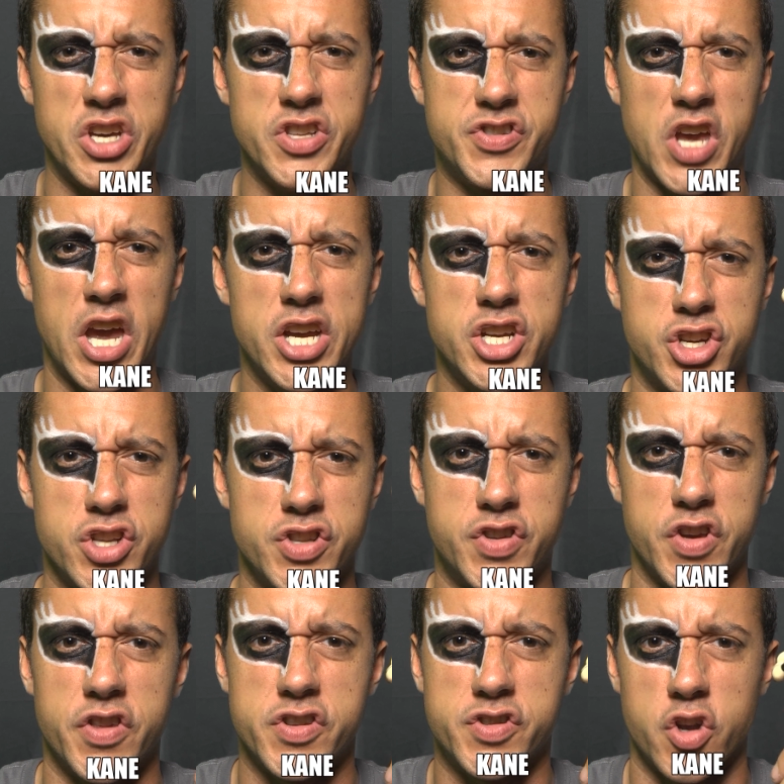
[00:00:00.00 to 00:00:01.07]
contagion
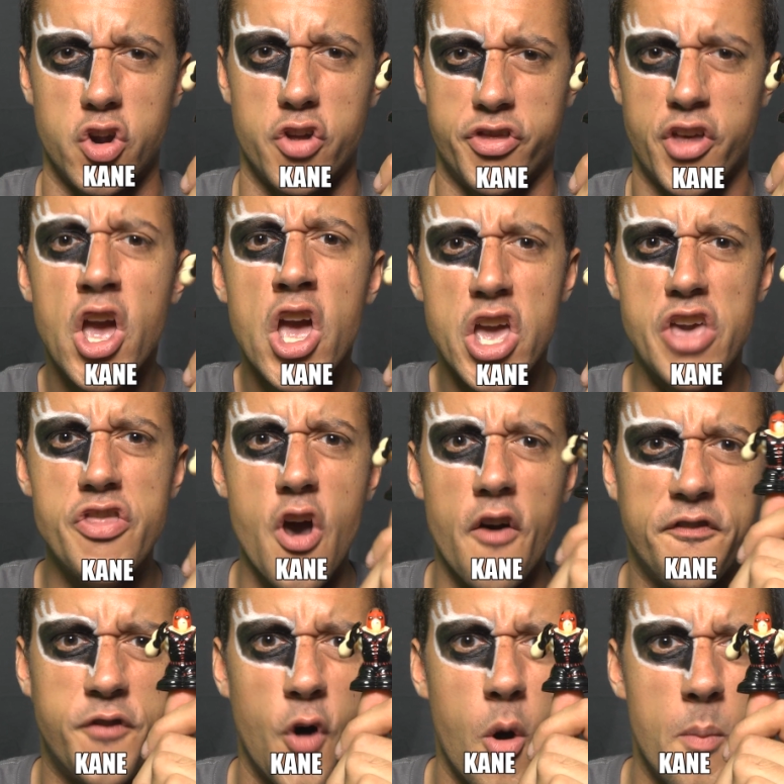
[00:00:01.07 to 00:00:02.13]
to this earth in the
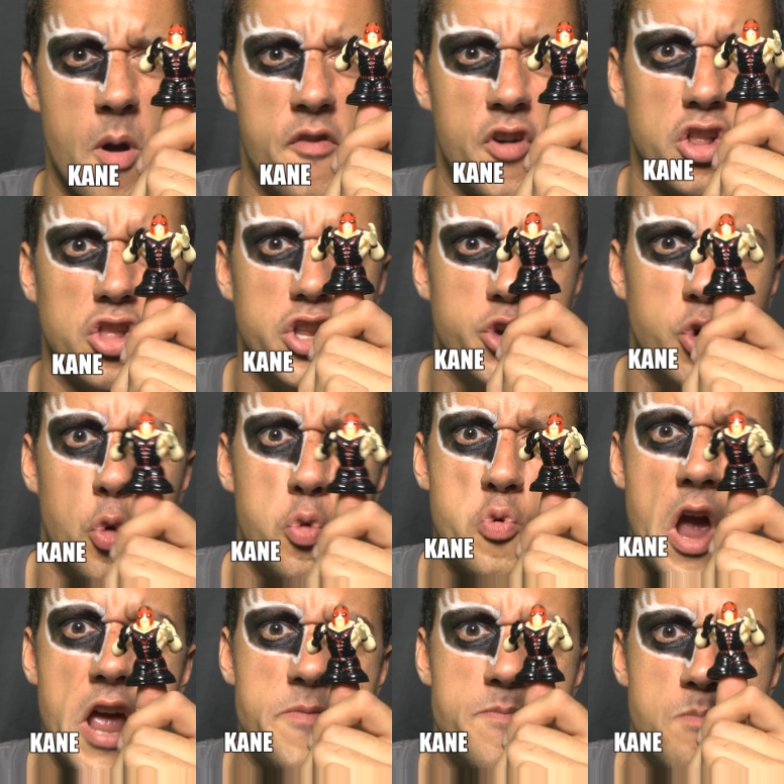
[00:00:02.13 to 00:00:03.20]
form of a little
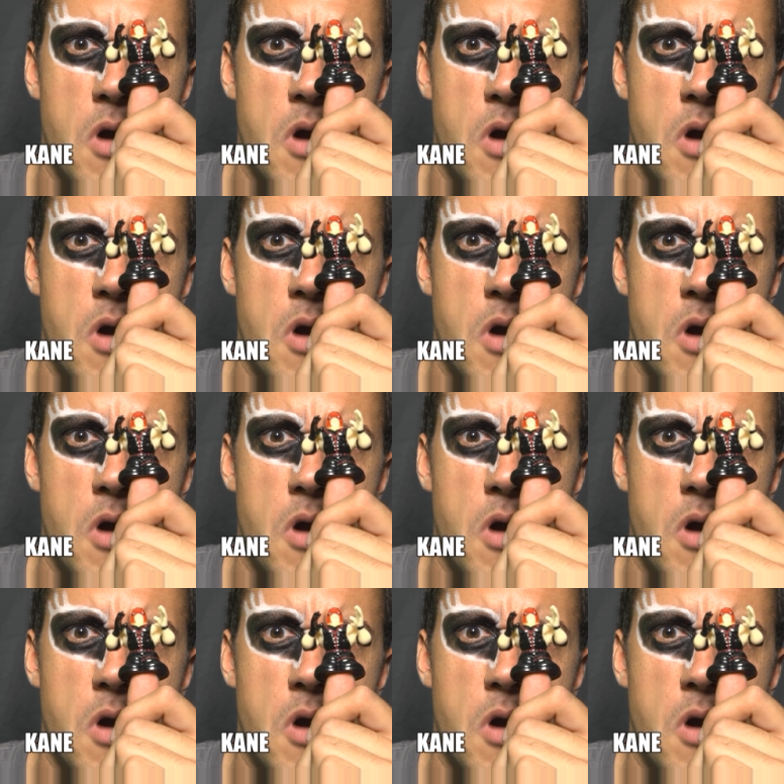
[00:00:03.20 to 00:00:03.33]
red